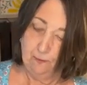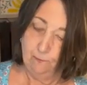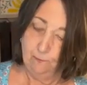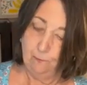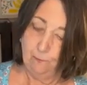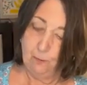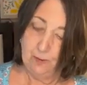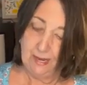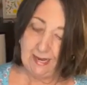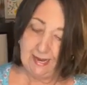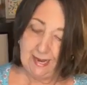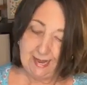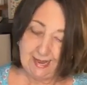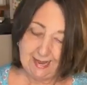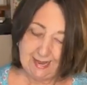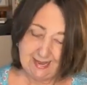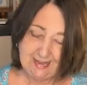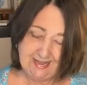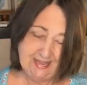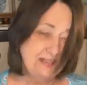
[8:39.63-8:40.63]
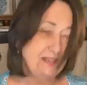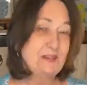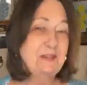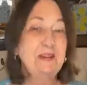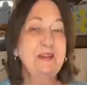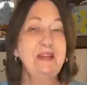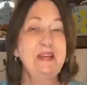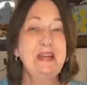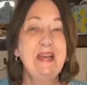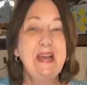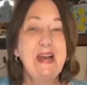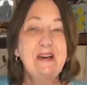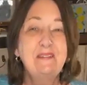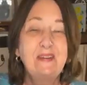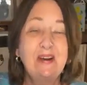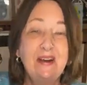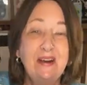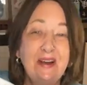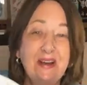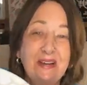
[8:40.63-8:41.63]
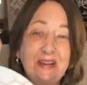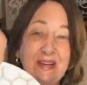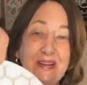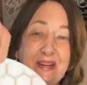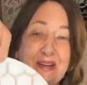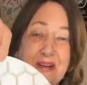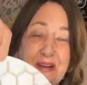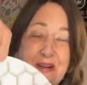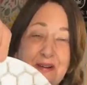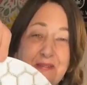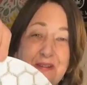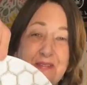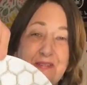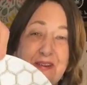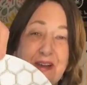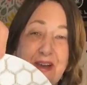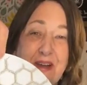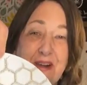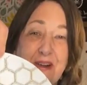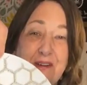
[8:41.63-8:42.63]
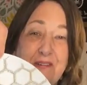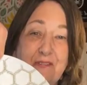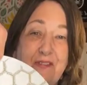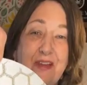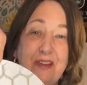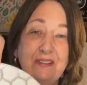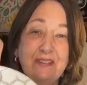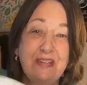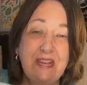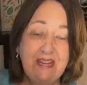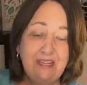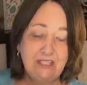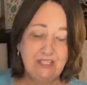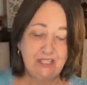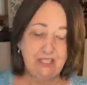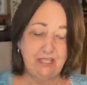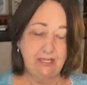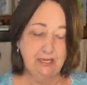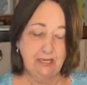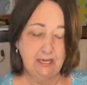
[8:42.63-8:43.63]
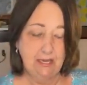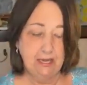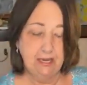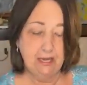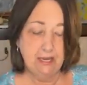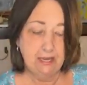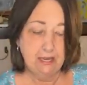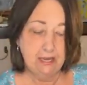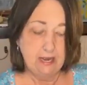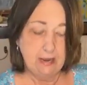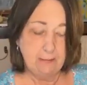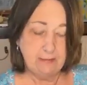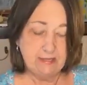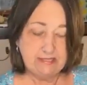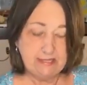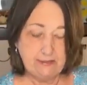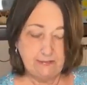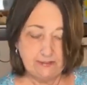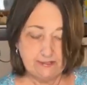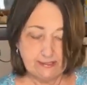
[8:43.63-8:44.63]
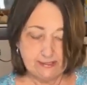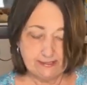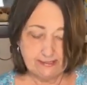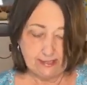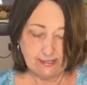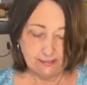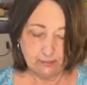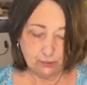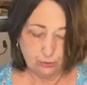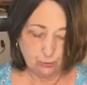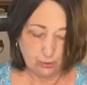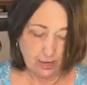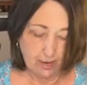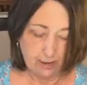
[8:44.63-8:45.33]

Voila! We have our honeycomb. We've got our foundation. I'm going to set this aside to